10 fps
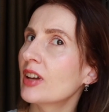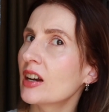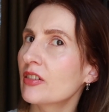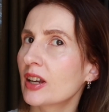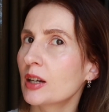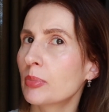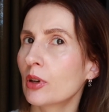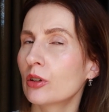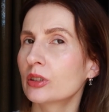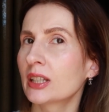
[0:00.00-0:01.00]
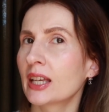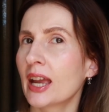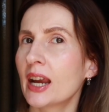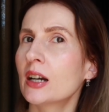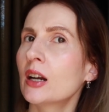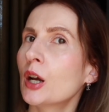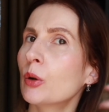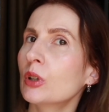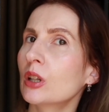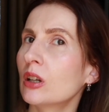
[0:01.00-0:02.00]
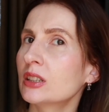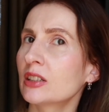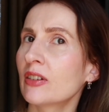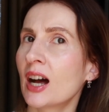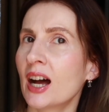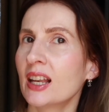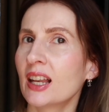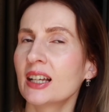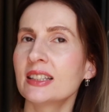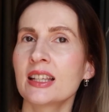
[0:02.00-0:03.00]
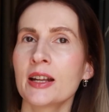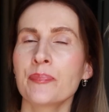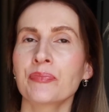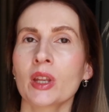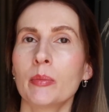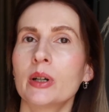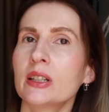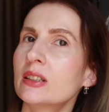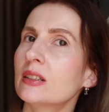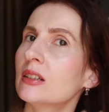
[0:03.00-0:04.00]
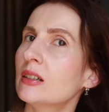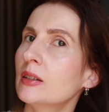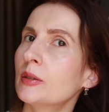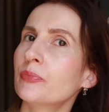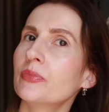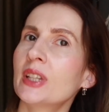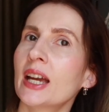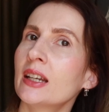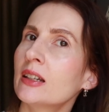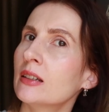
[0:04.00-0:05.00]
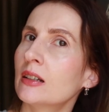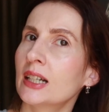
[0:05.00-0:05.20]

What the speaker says: very blonde hair with lots of highlights, but then